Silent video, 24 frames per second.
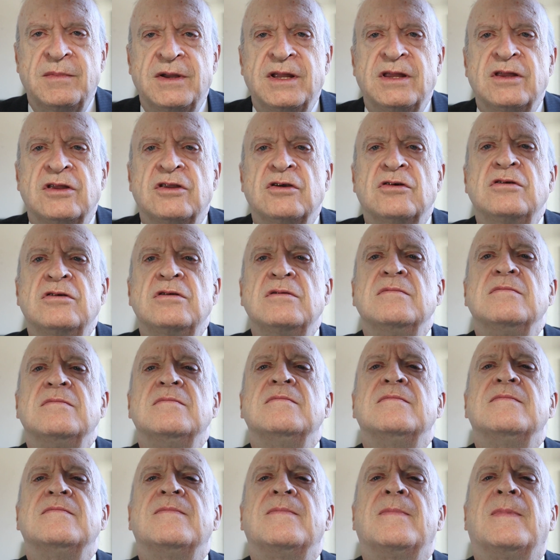To do
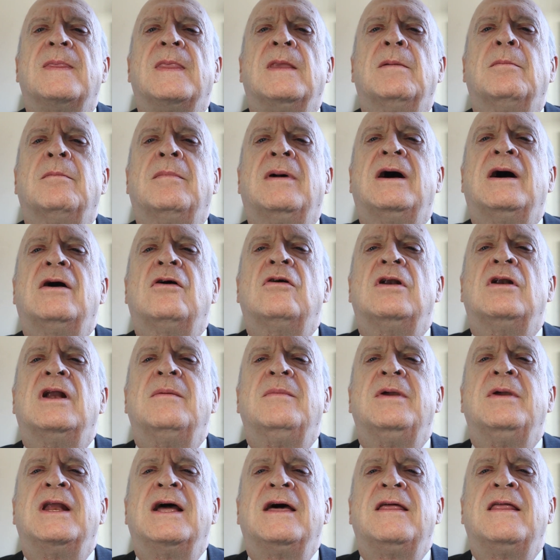this, I lift my
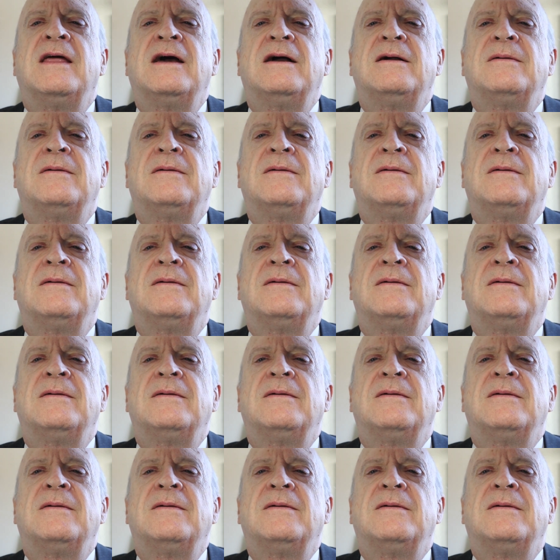chin,